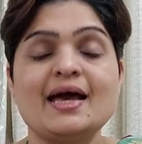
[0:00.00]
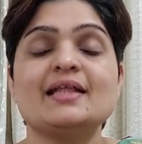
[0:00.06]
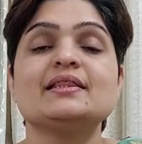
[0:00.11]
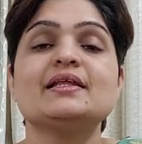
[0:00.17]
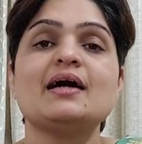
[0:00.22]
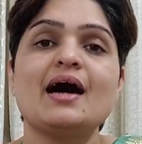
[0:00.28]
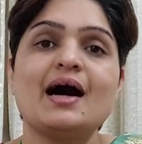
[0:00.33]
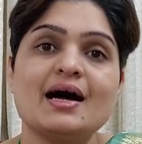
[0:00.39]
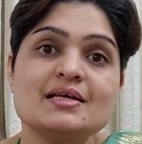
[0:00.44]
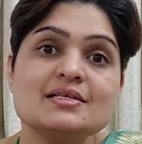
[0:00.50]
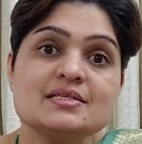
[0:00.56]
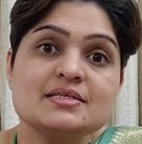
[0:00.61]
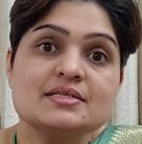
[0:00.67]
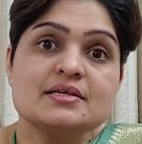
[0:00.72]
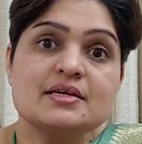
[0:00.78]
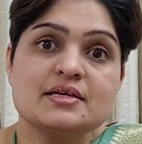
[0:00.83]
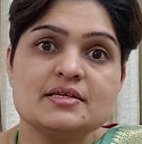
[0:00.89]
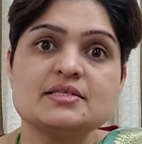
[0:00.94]
And the
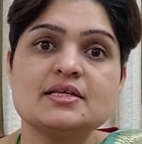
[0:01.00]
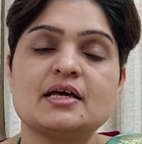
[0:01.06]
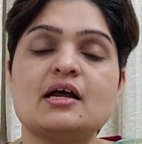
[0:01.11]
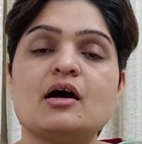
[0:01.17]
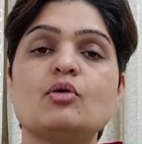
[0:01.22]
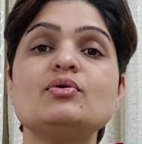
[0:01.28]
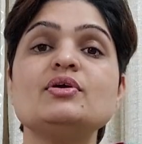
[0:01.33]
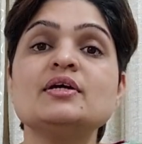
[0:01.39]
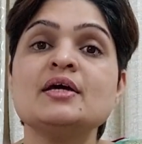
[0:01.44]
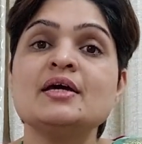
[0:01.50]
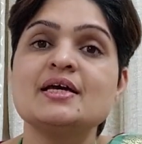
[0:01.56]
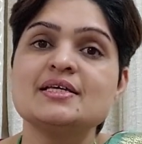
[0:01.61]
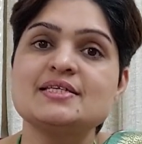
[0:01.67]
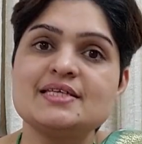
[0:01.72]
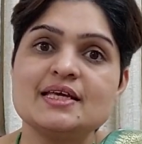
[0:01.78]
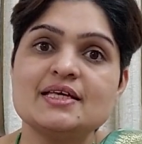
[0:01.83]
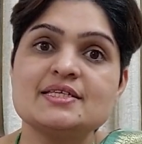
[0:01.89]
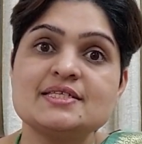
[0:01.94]
answer is around
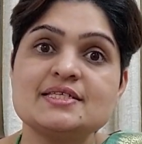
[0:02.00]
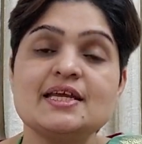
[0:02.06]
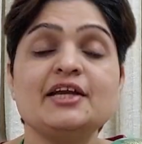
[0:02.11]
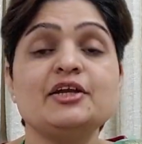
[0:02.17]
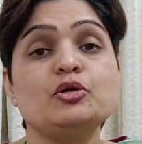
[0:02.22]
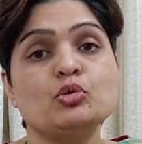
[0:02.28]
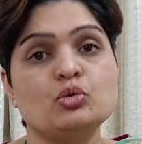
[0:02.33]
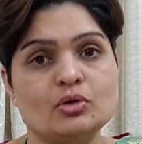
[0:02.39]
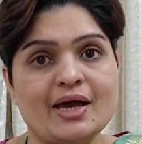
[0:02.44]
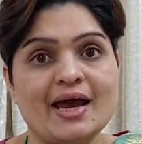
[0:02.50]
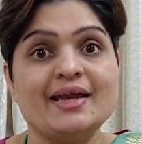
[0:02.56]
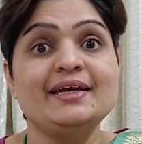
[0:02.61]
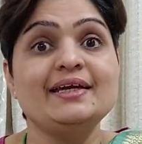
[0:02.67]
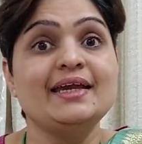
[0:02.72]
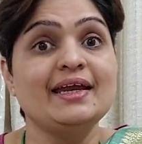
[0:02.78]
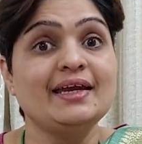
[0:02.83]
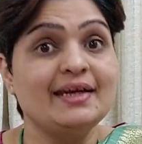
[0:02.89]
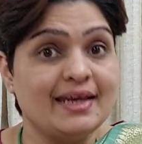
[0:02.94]
60 to
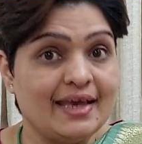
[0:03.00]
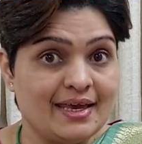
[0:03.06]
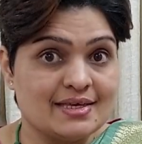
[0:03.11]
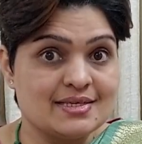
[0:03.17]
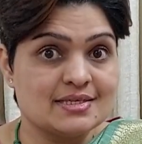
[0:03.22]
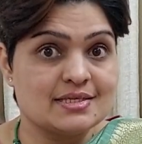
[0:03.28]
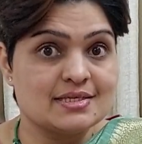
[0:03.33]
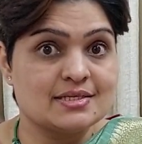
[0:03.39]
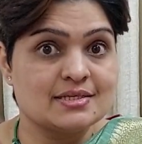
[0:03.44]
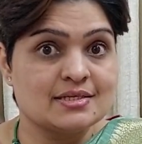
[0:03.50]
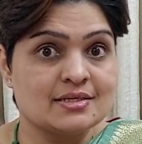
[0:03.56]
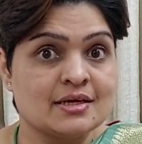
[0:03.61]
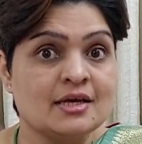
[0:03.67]
90 days.